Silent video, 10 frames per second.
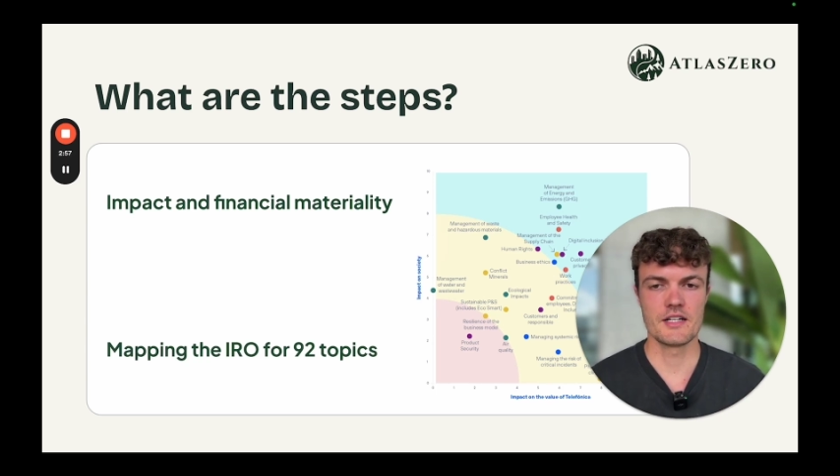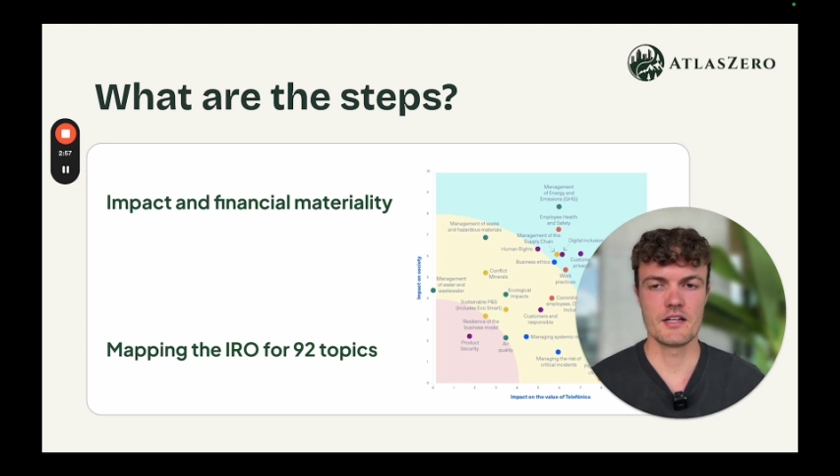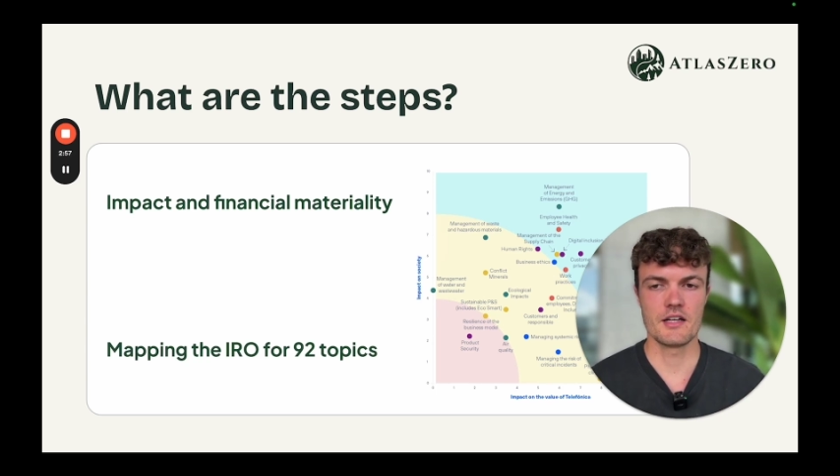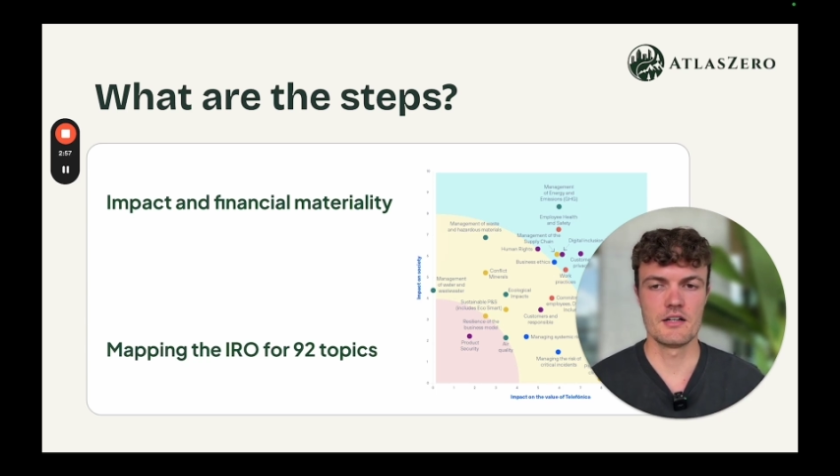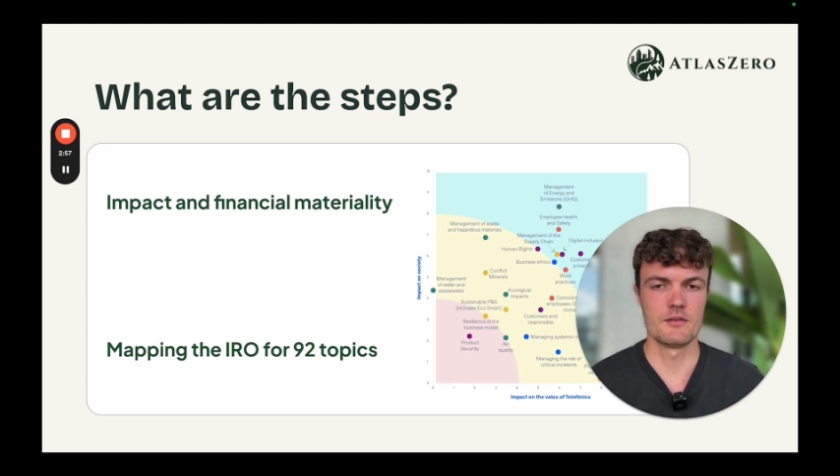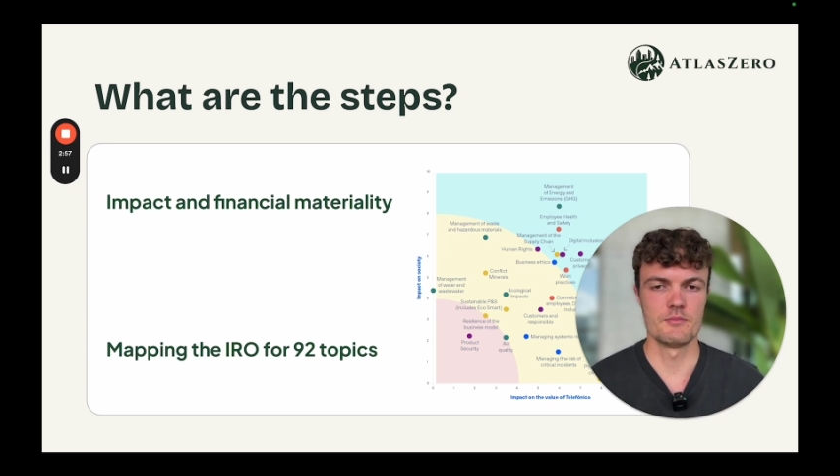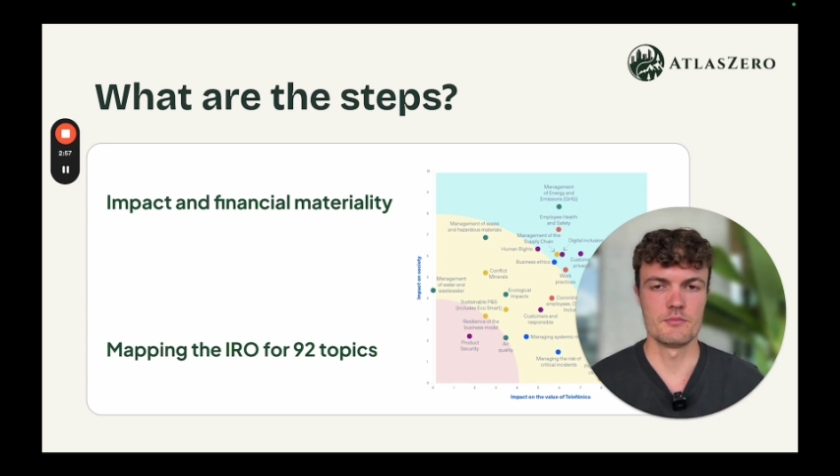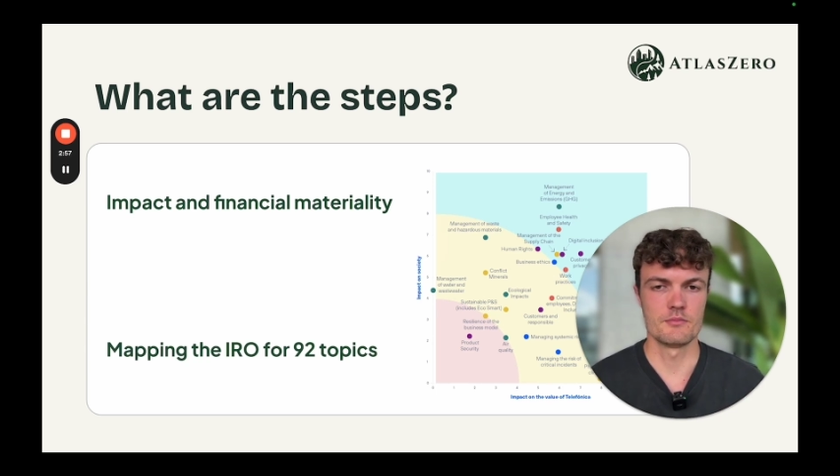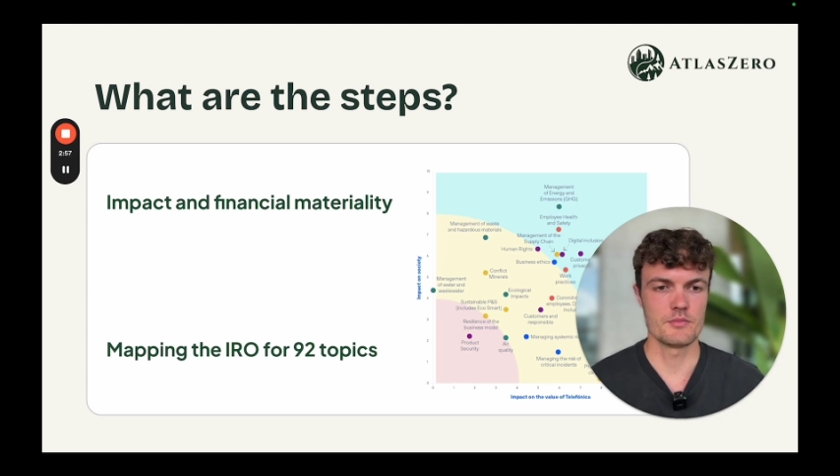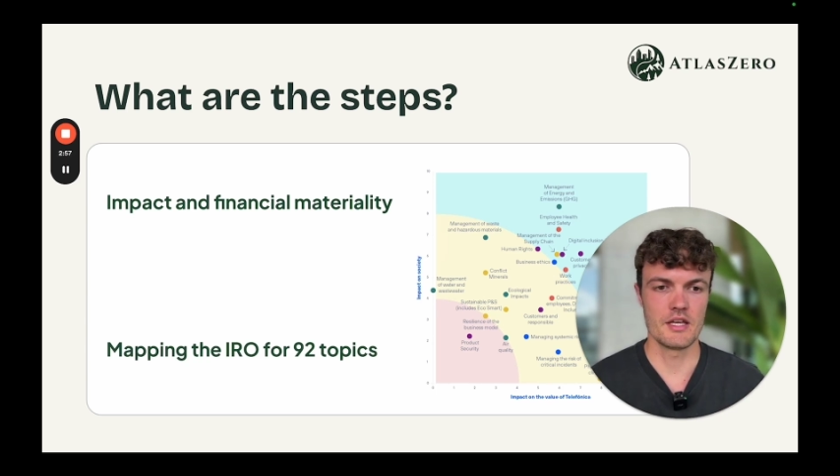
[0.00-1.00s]

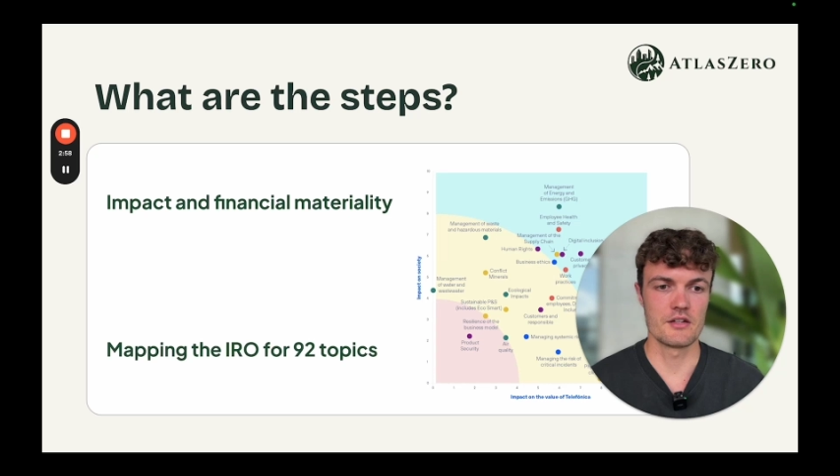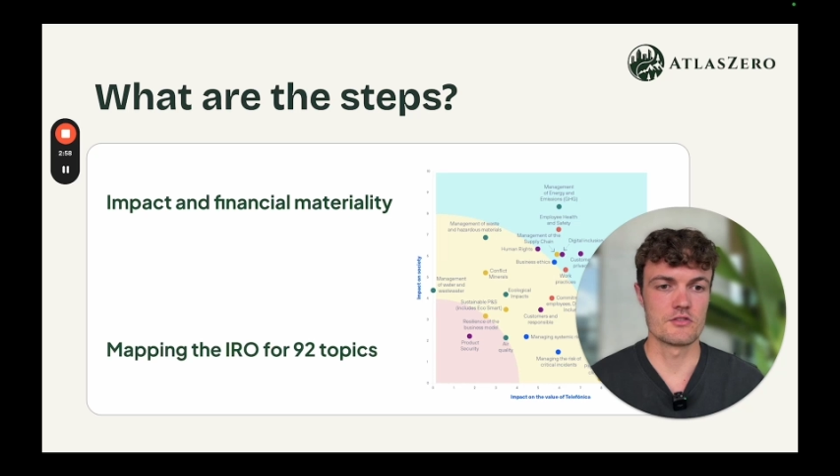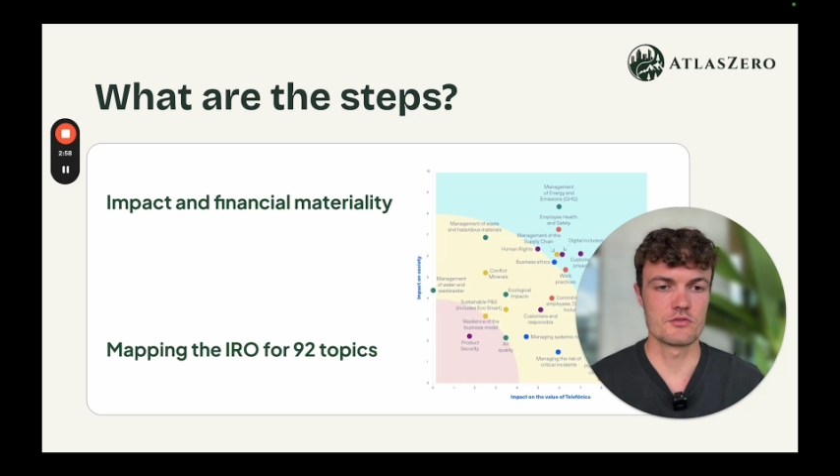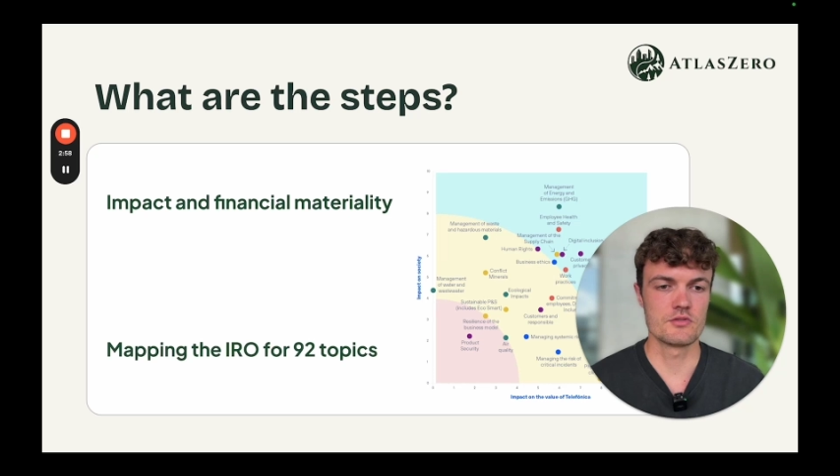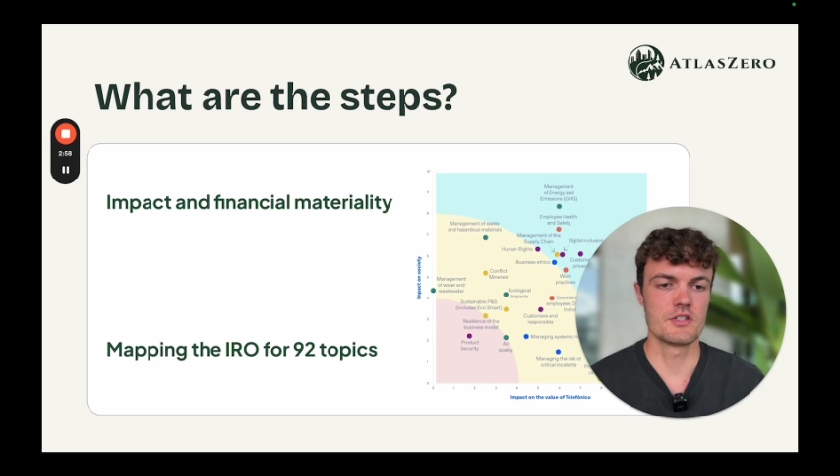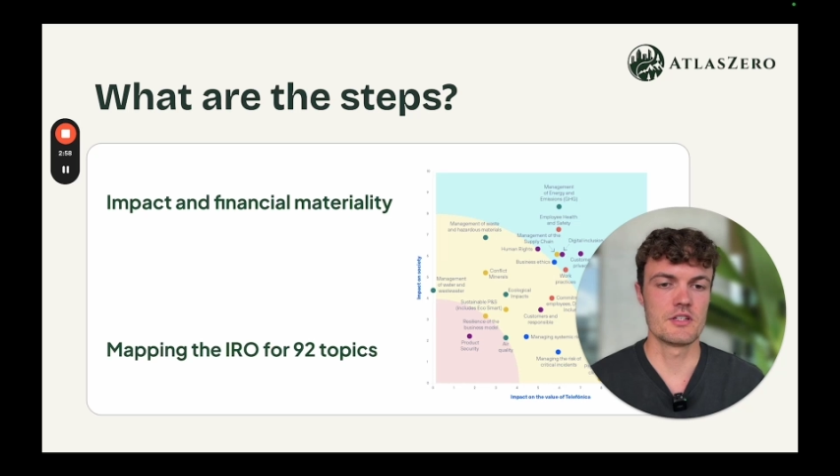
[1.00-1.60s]
do the